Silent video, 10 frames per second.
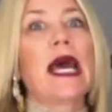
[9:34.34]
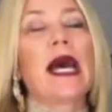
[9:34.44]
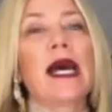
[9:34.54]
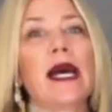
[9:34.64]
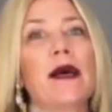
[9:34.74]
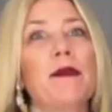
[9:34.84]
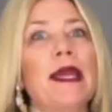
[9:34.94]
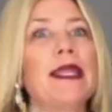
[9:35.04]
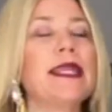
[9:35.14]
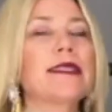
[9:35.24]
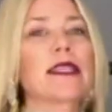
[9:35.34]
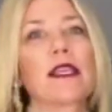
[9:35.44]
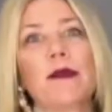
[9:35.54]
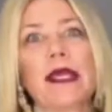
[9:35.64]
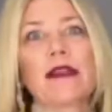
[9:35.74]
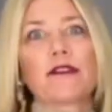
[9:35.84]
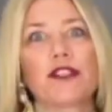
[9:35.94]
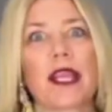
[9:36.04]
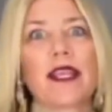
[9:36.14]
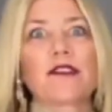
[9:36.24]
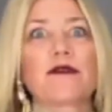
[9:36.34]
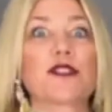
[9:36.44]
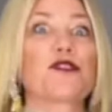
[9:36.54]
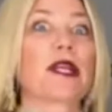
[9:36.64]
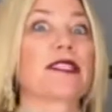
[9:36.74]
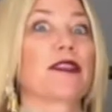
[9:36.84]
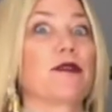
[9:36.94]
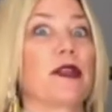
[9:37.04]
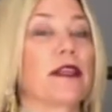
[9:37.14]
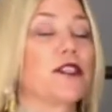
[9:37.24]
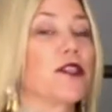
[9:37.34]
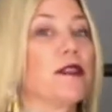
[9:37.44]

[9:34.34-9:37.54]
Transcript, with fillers: and easily can be interchanged for dressier things.